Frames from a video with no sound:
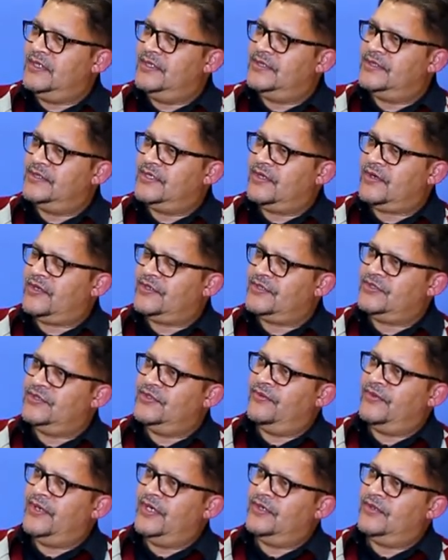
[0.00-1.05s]
is the costs
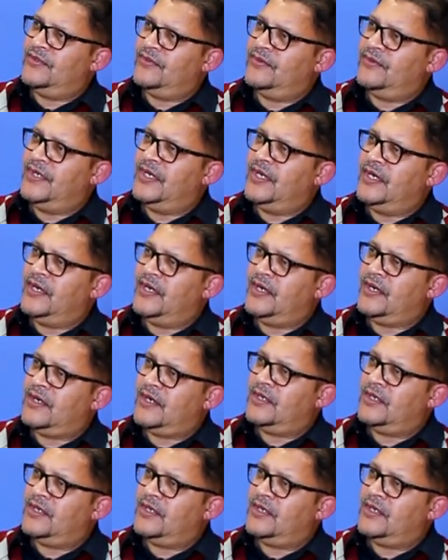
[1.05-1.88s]
you're going to incur